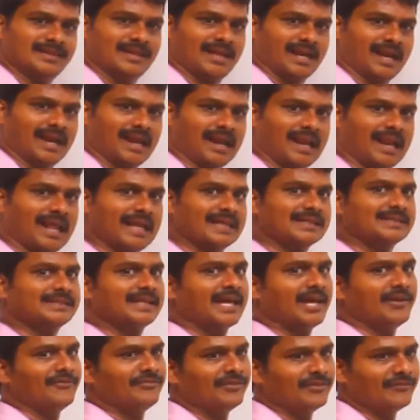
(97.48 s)
less
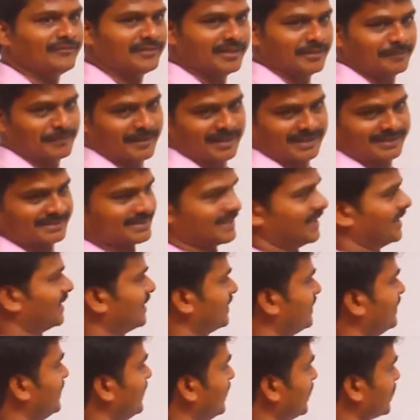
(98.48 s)
than 50%.
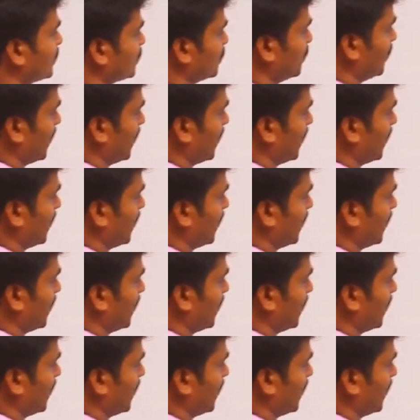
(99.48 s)
So